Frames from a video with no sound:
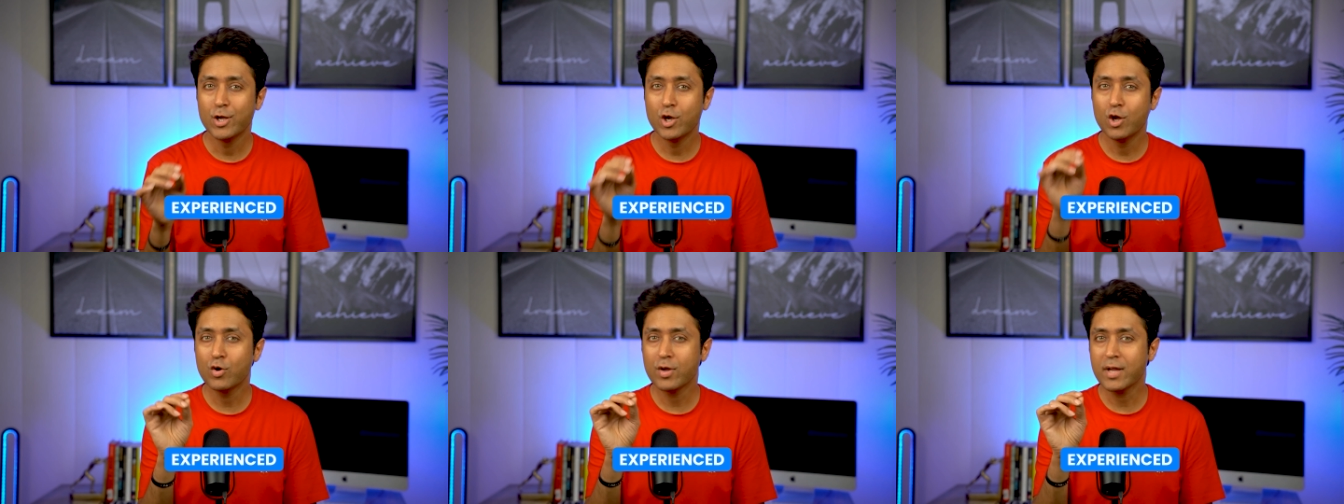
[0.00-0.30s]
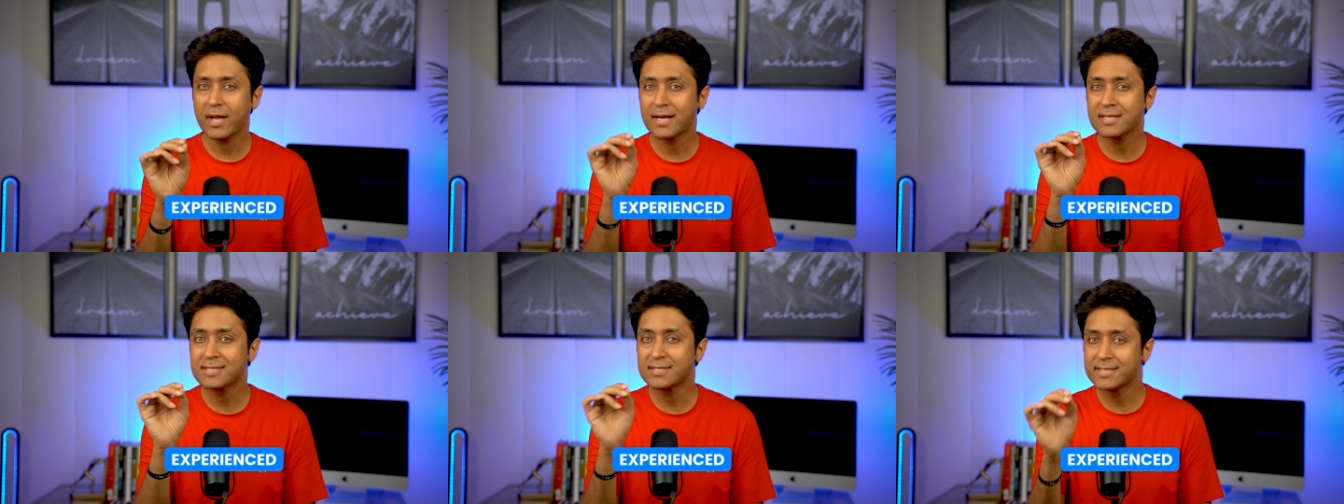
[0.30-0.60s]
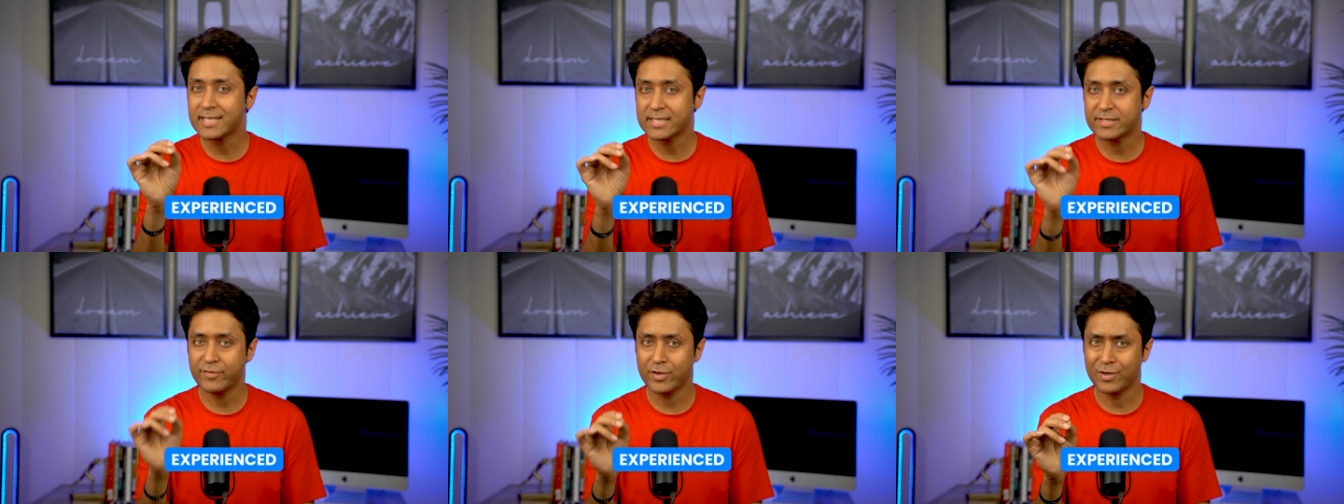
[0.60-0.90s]
you're looking at
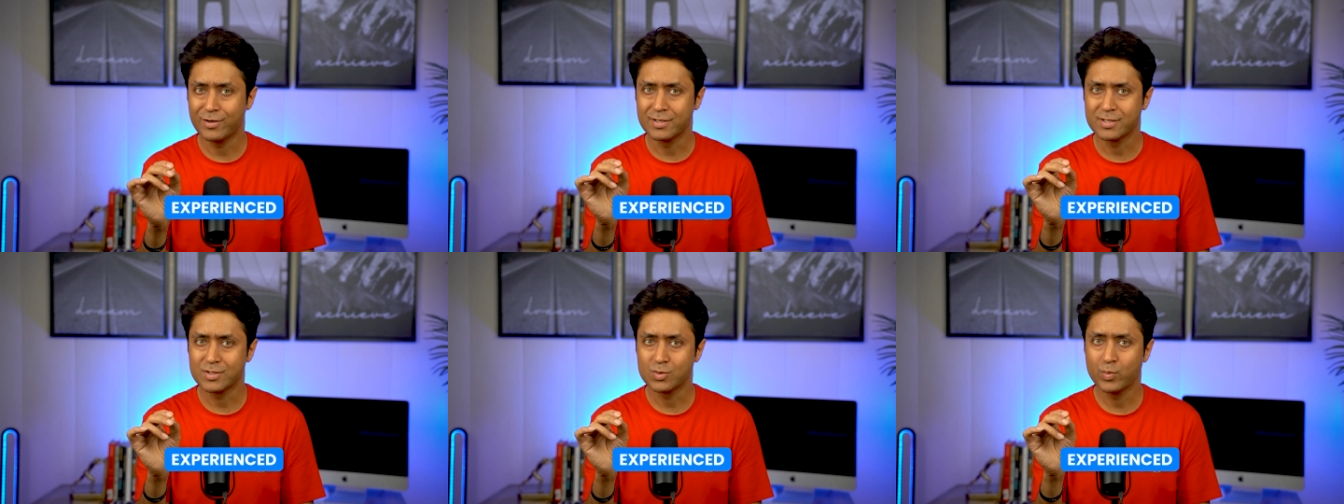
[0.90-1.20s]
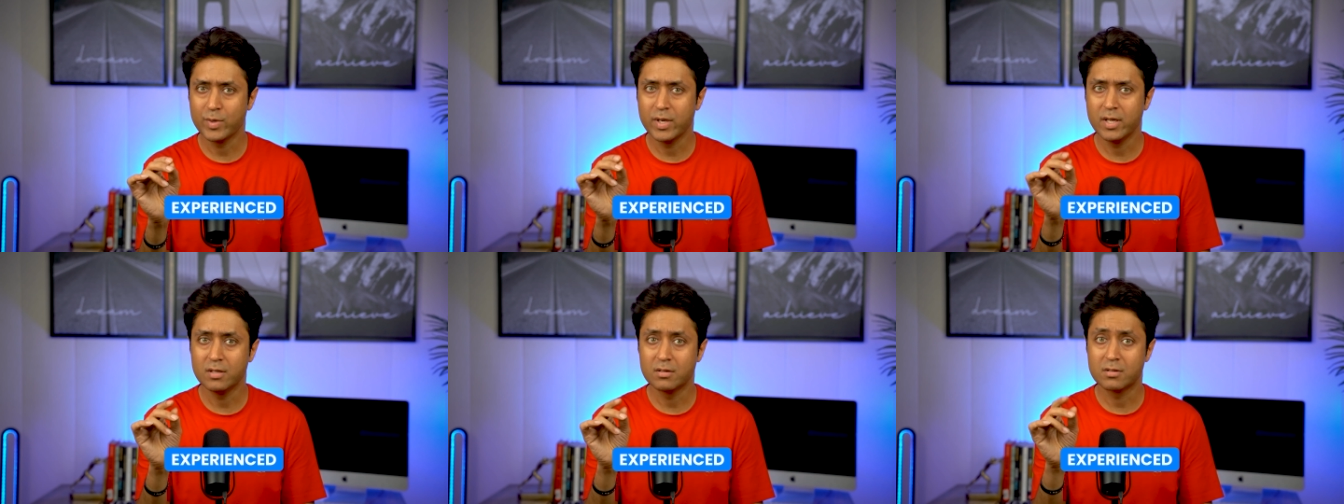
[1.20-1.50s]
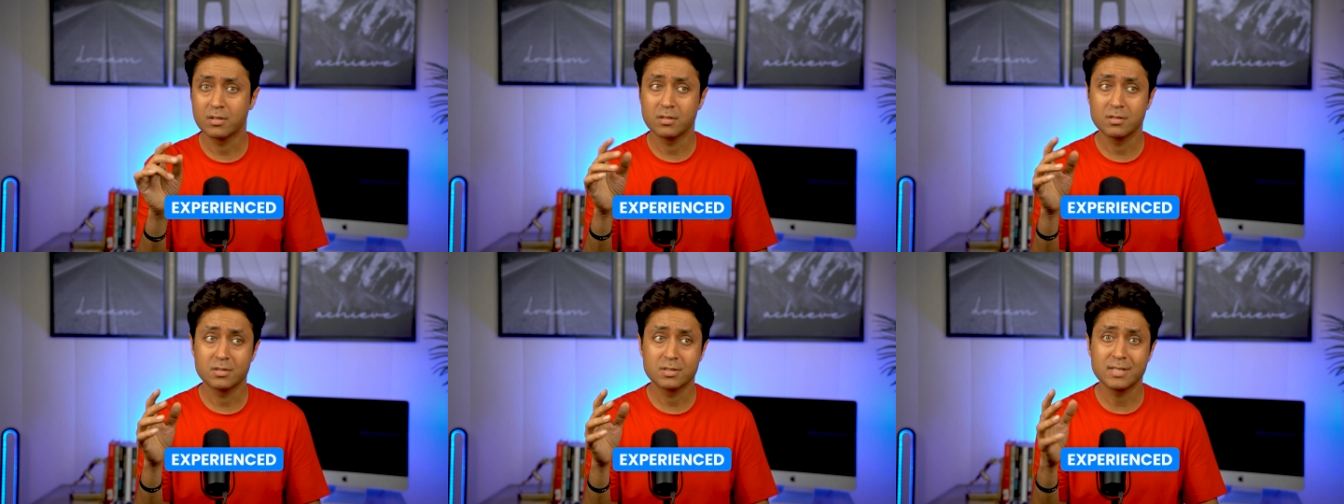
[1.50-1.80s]
six figures
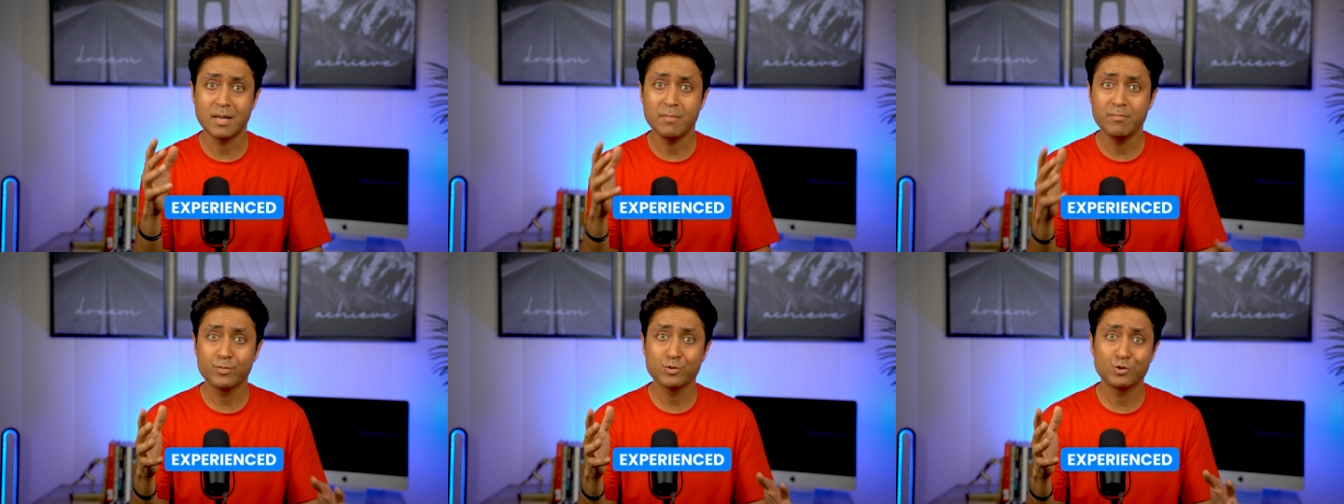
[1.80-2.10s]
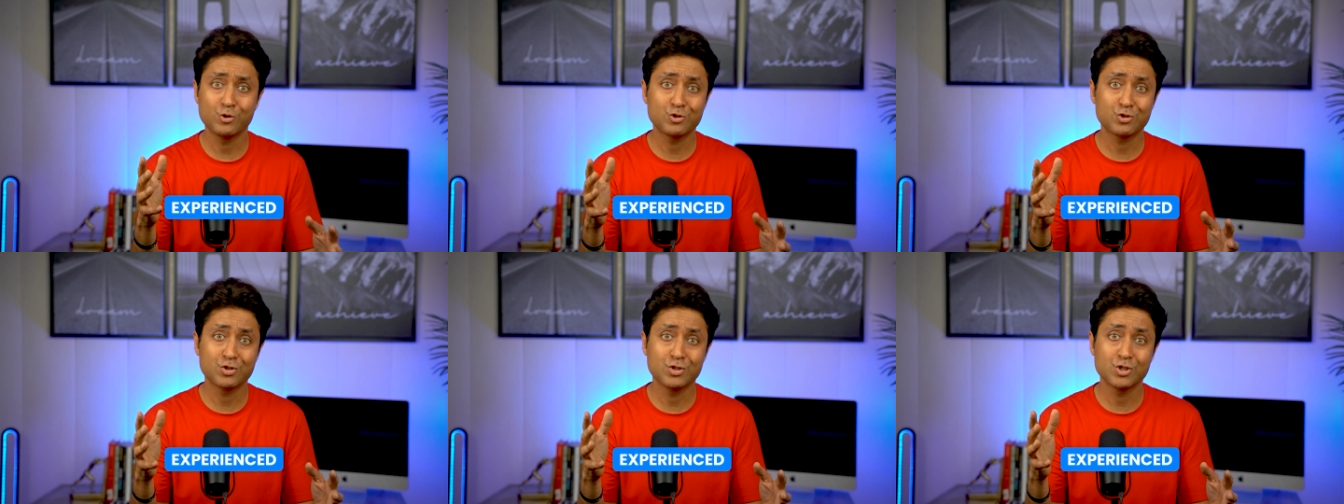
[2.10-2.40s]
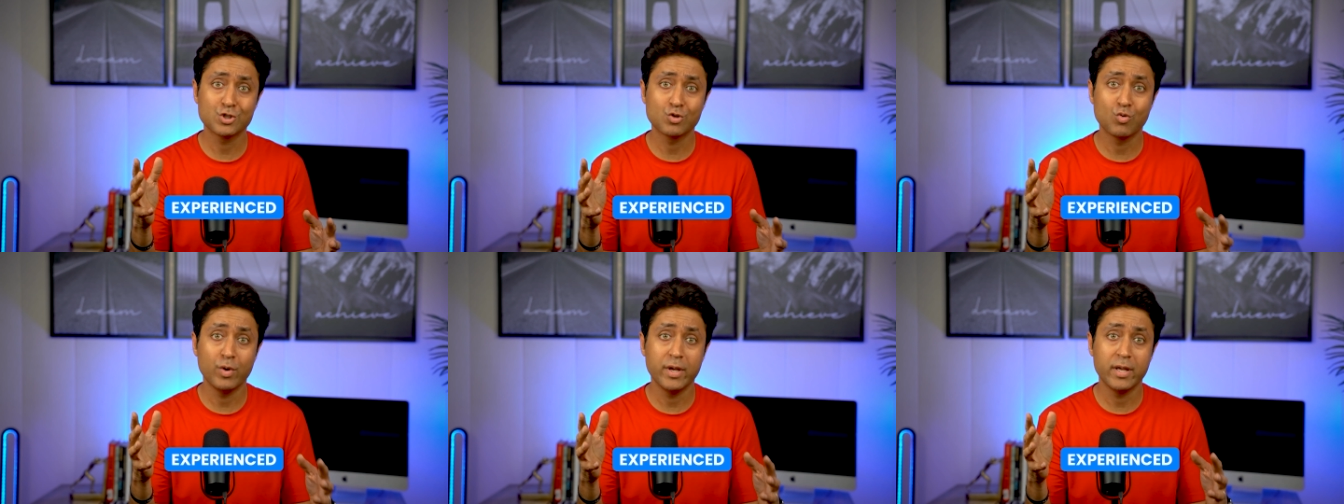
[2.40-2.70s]
with some
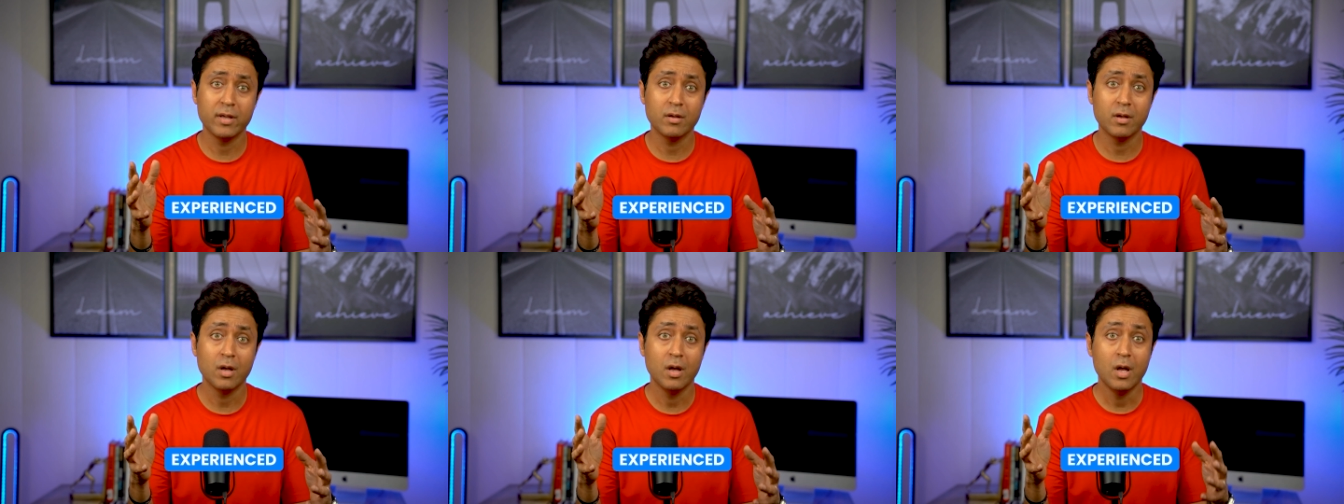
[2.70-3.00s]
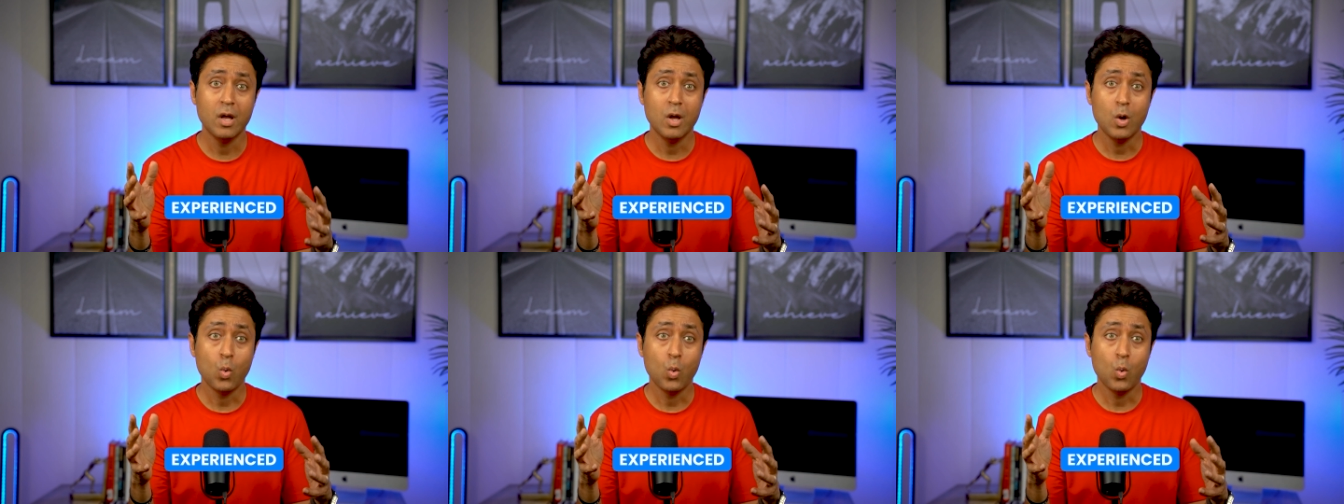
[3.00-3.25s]
positions going